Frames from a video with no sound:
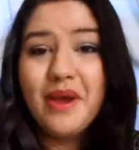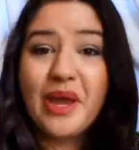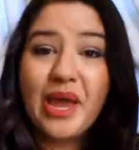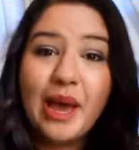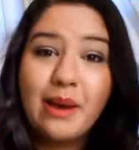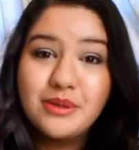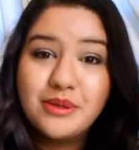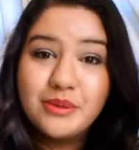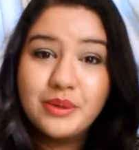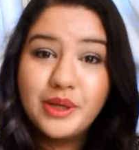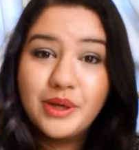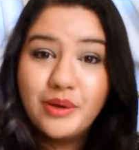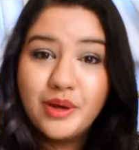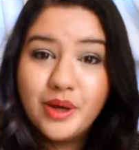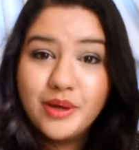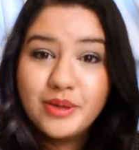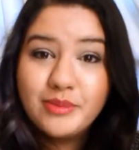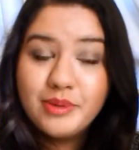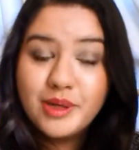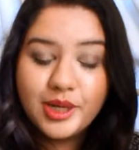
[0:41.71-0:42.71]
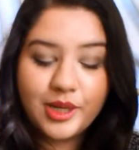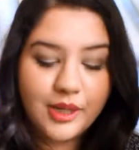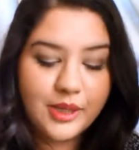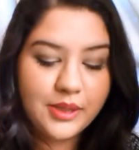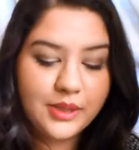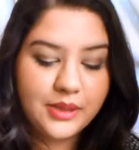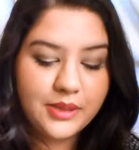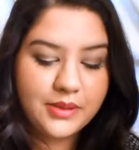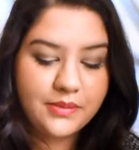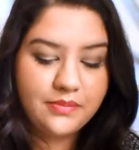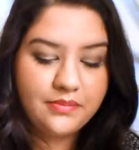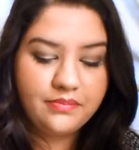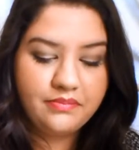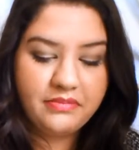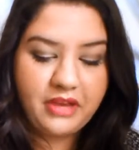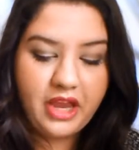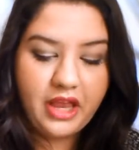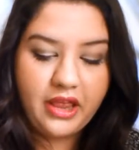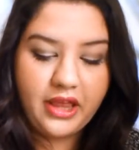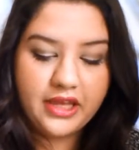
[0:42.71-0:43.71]
cap's really gross because
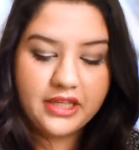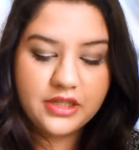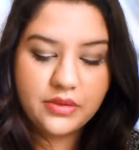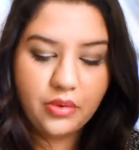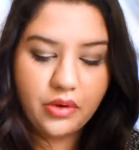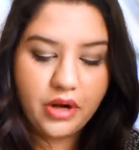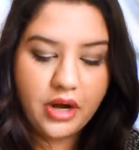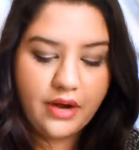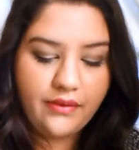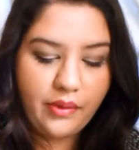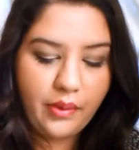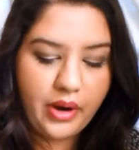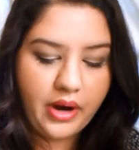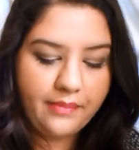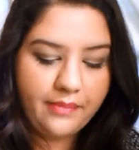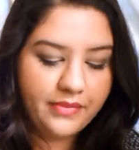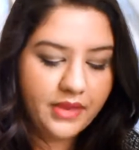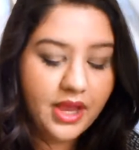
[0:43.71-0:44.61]
it like squirted everywhere.